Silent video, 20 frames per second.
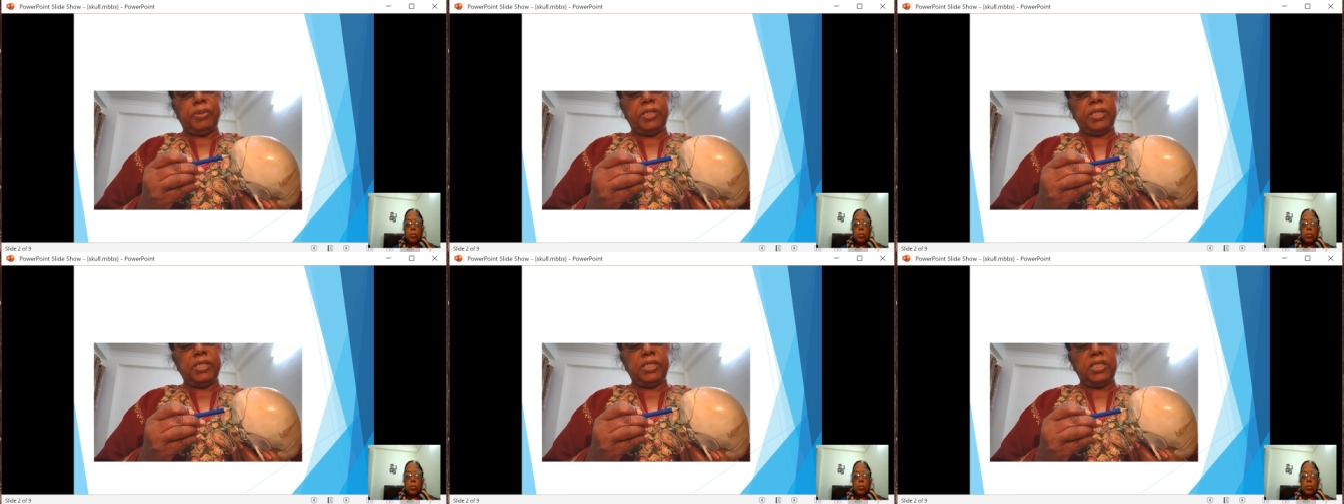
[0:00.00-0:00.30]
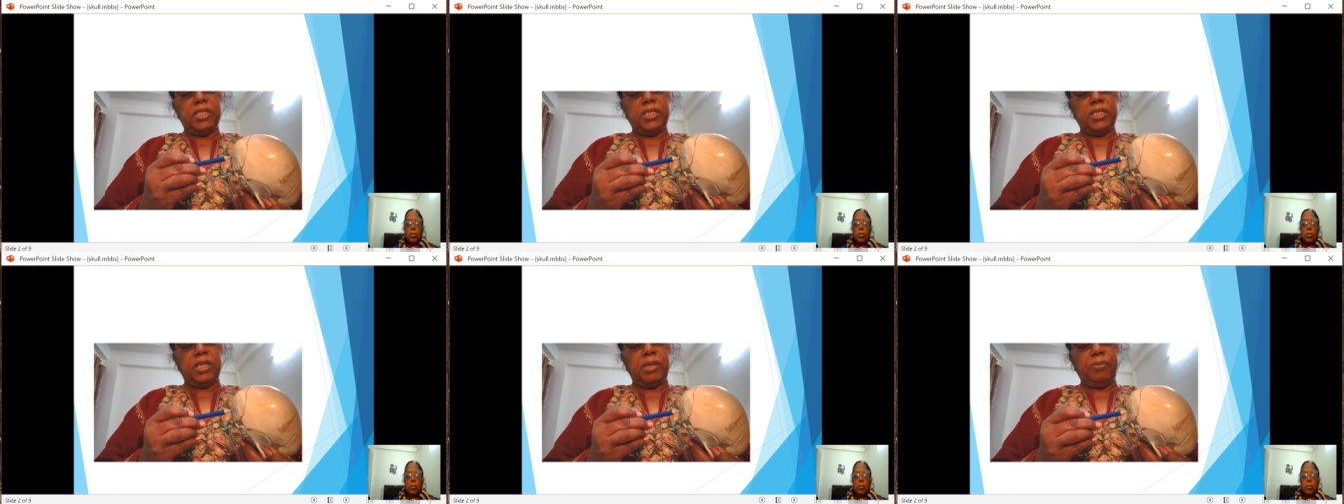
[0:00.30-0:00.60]
this
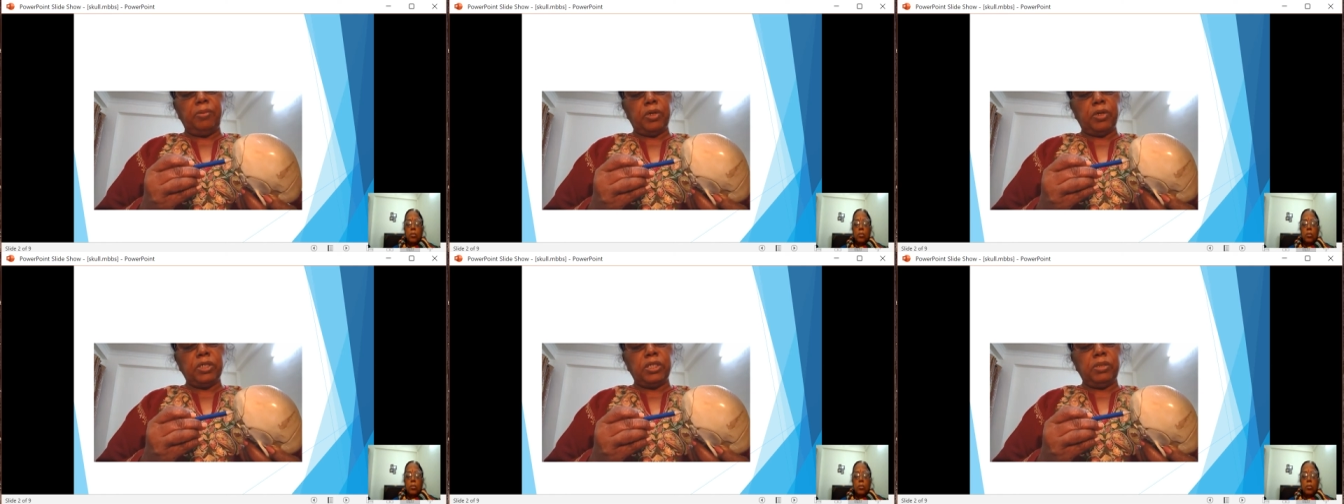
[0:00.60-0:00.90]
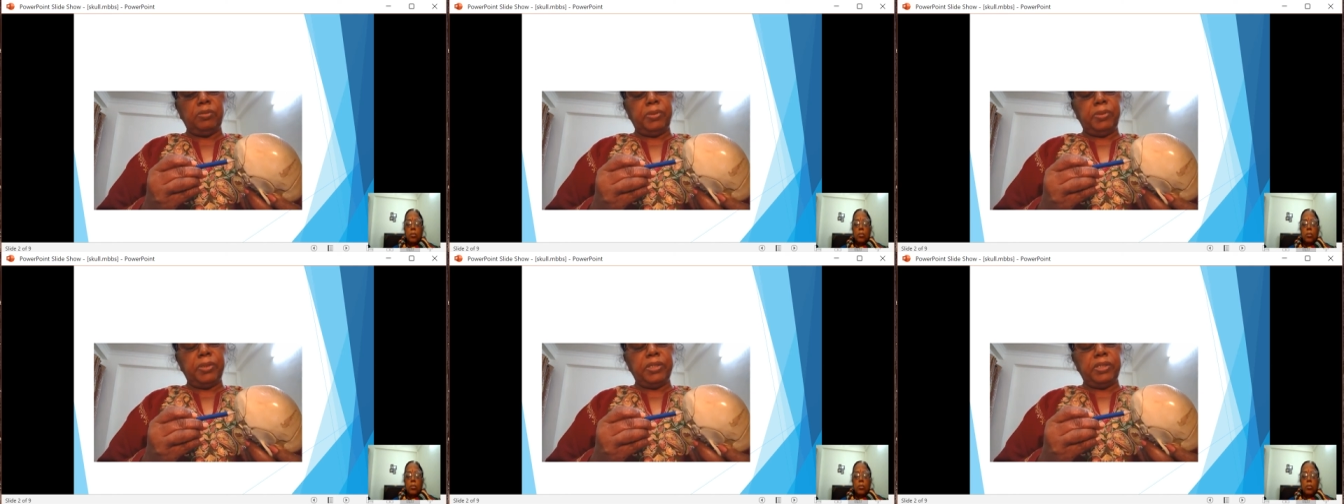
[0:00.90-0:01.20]
is
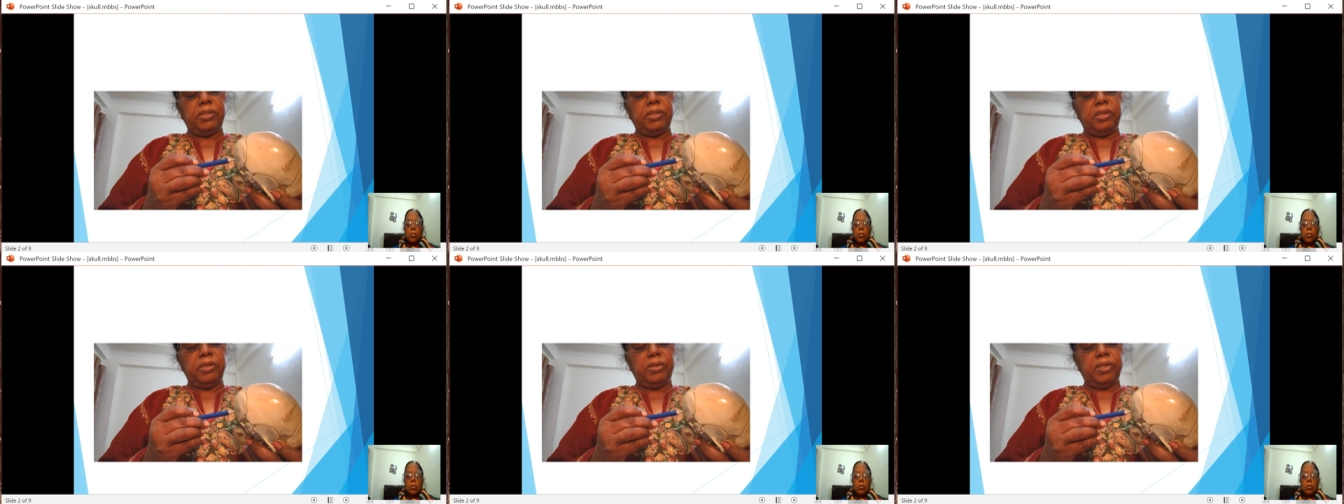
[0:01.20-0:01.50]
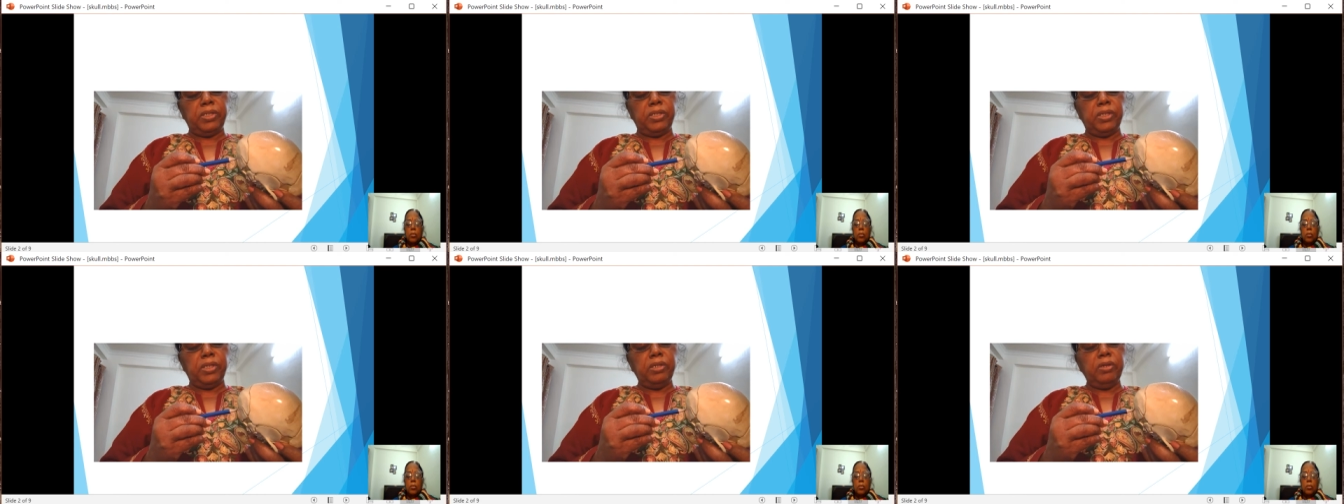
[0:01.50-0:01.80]
suboccipit
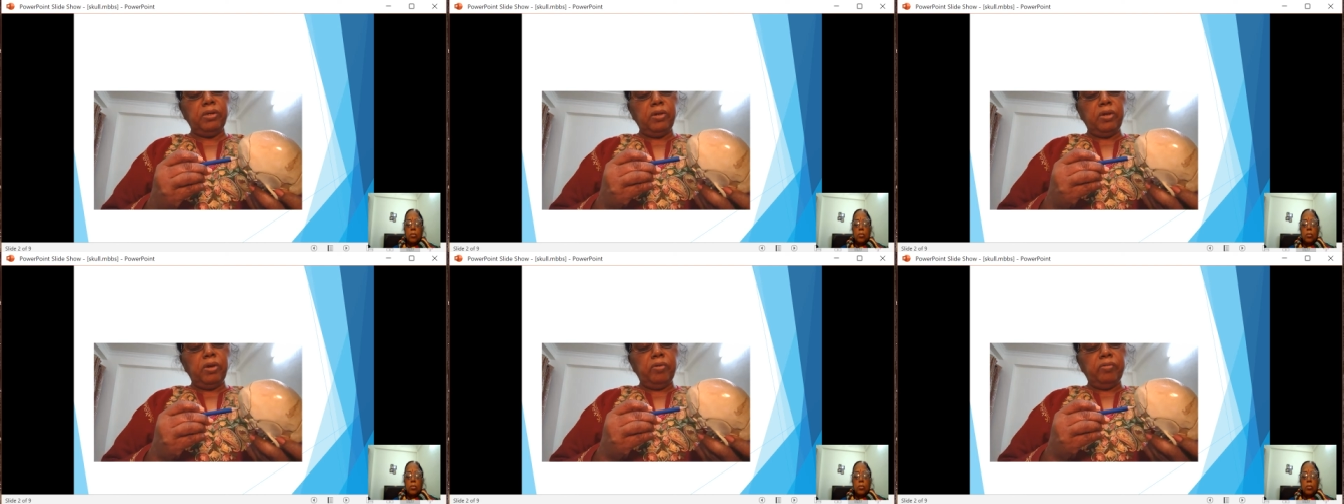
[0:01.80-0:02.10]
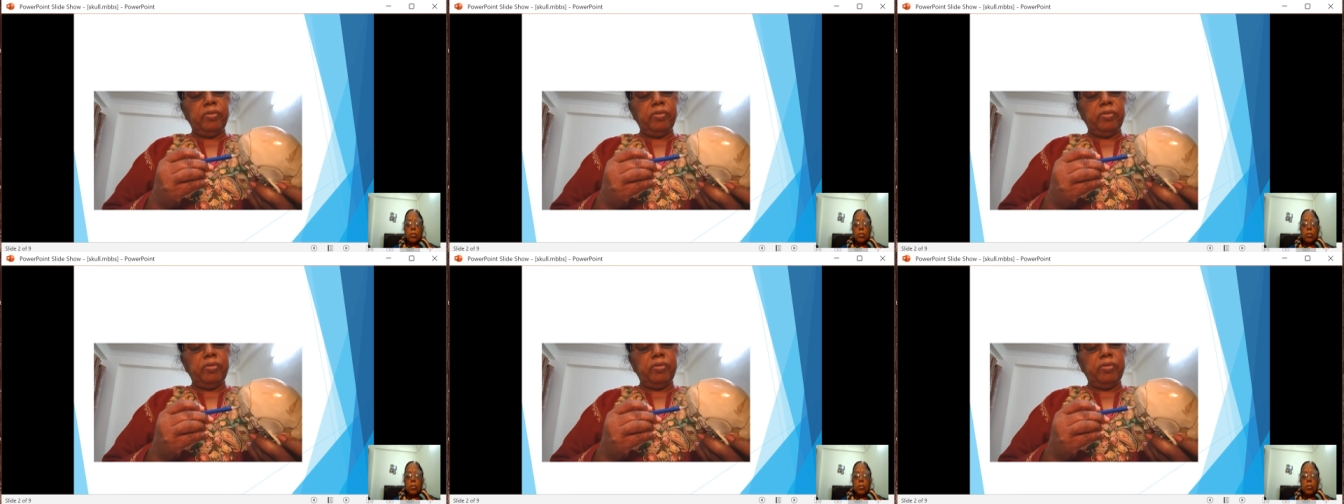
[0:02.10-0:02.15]
region,